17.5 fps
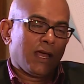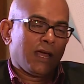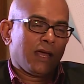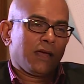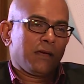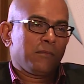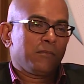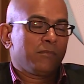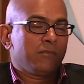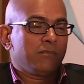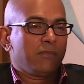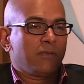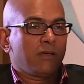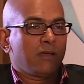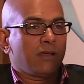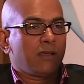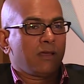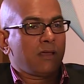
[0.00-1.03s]

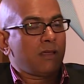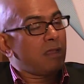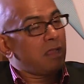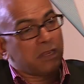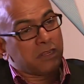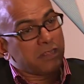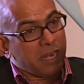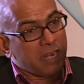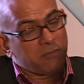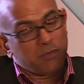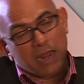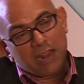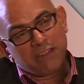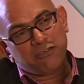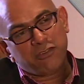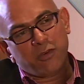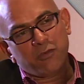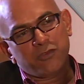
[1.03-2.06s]
And a great
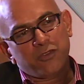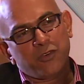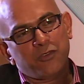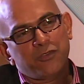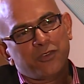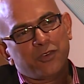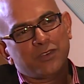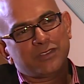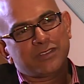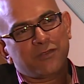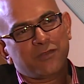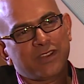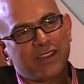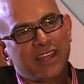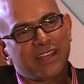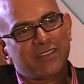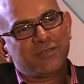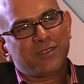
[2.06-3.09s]
platform for someone
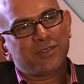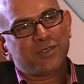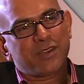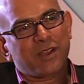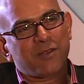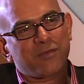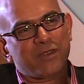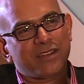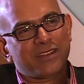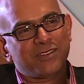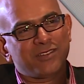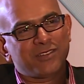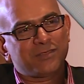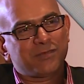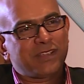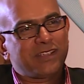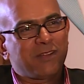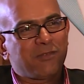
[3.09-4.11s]
like me to come and
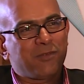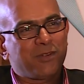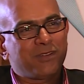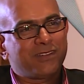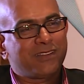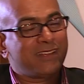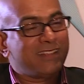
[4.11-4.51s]
speak about